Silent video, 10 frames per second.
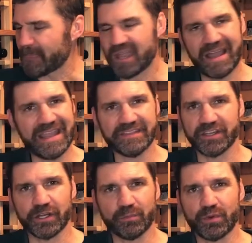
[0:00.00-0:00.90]
I hate the
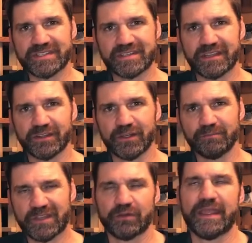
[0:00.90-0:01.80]
100-point scale though.
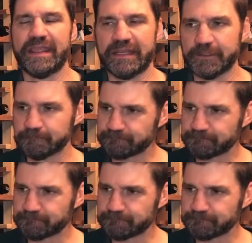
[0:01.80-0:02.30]
I don't hate it.